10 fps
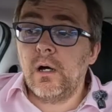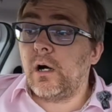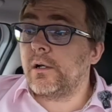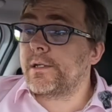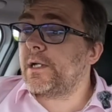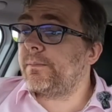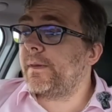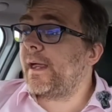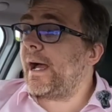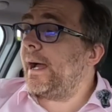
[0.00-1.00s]
On top of
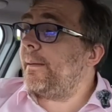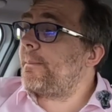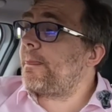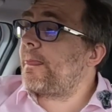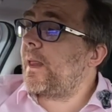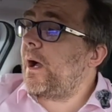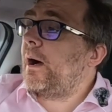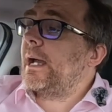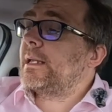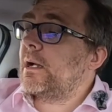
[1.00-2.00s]
that,
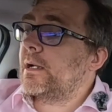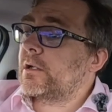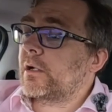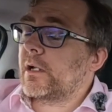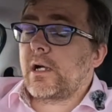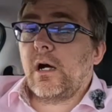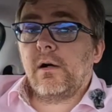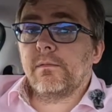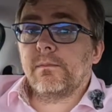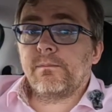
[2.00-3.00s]
I took the
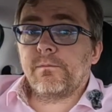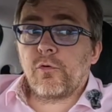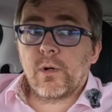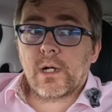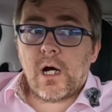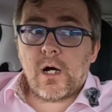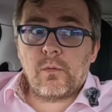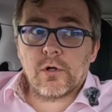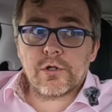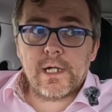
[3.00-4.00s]
car for a car
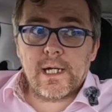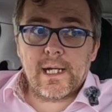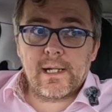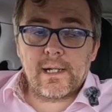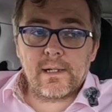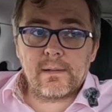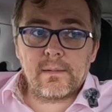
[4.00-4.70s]
wash in